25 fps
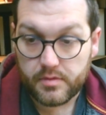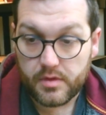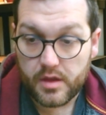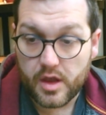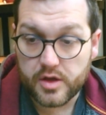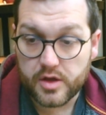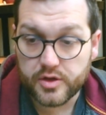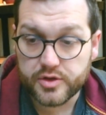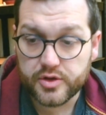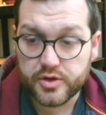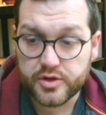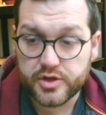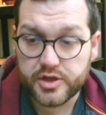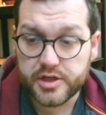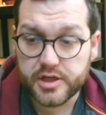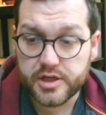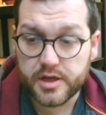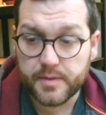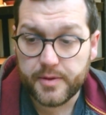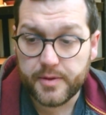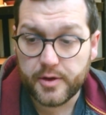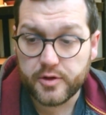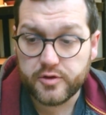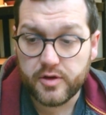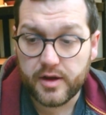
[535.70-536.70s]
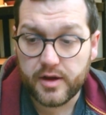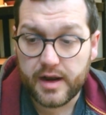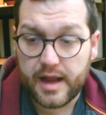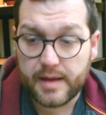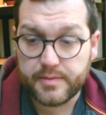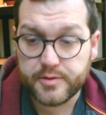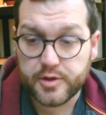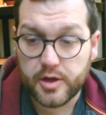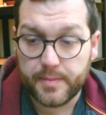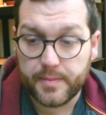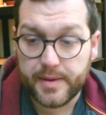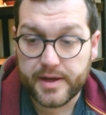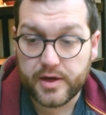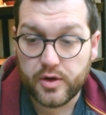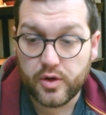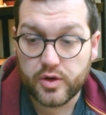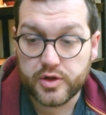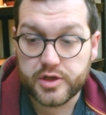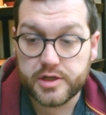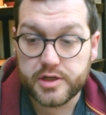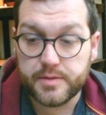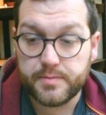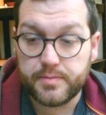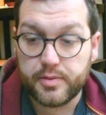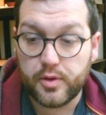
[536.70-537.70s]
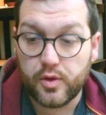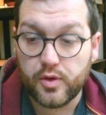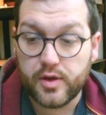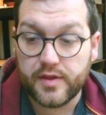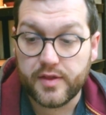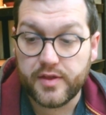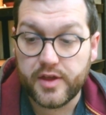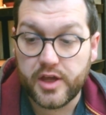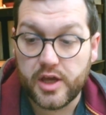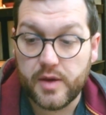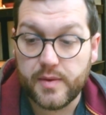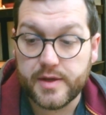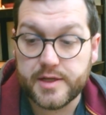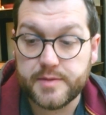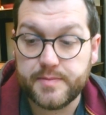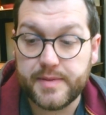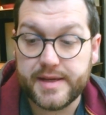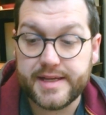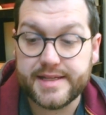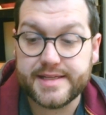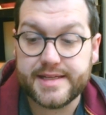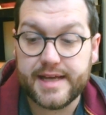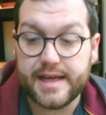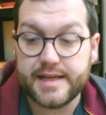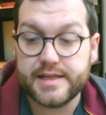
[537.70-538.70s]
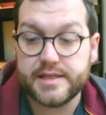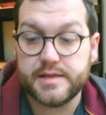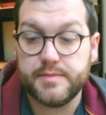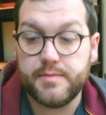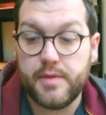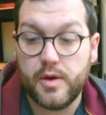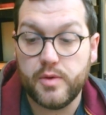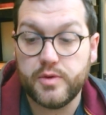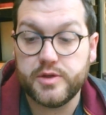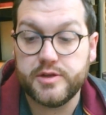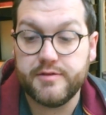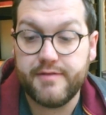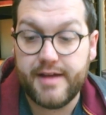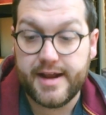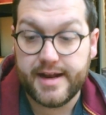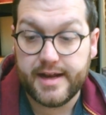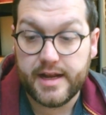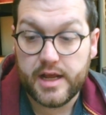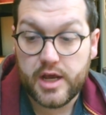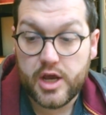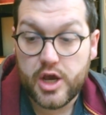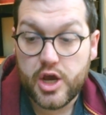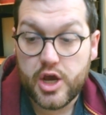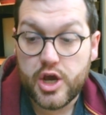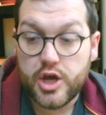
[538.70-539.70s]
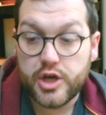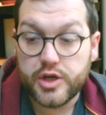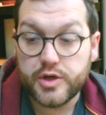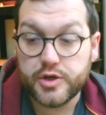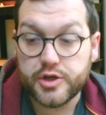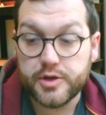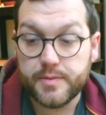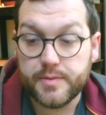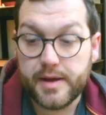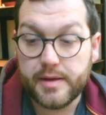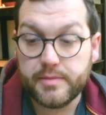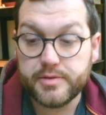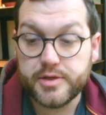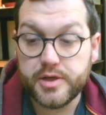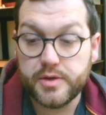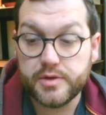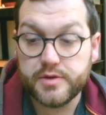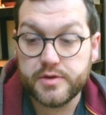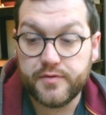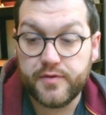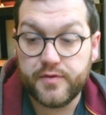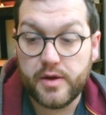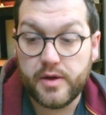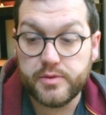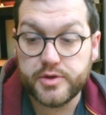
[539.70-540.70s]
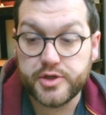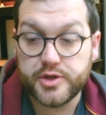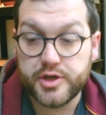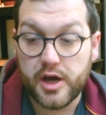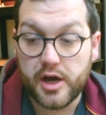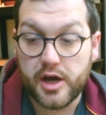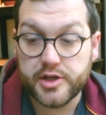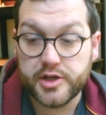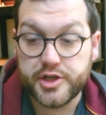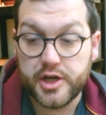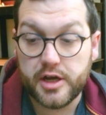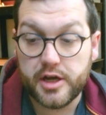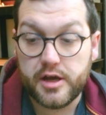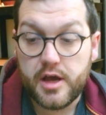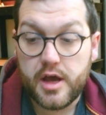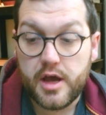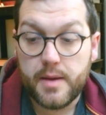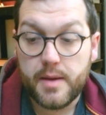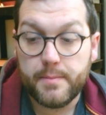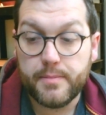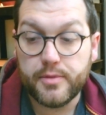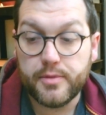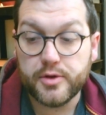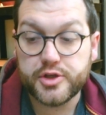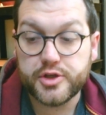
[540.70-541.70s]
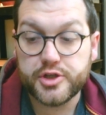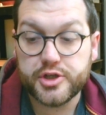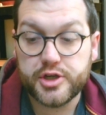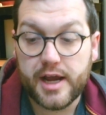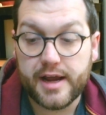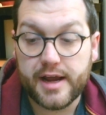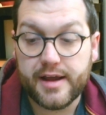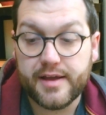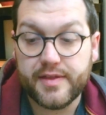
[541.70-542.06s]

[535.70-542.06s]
such as a computer or laptop, in order to plug the USB tester motor in. You should be able to use a phone charger, but check